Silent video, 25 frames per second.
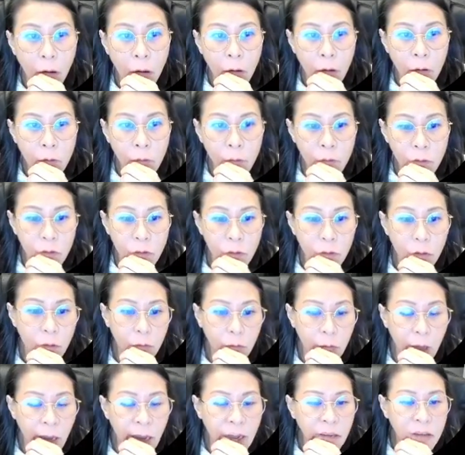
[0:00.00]
Or you
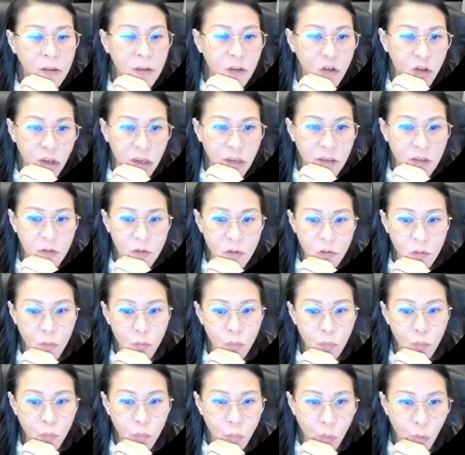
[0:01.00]
I suggest
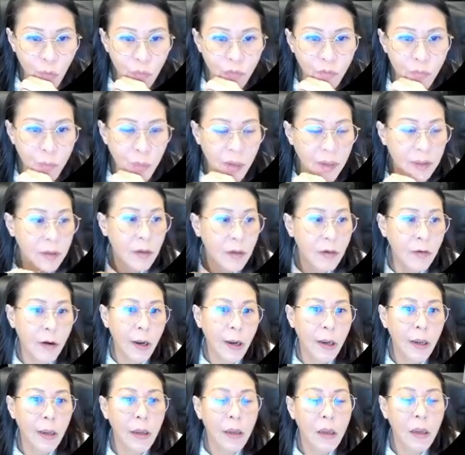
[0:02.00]
both better,
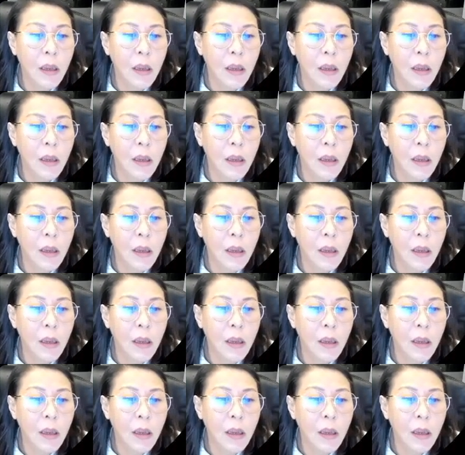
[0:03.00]
right?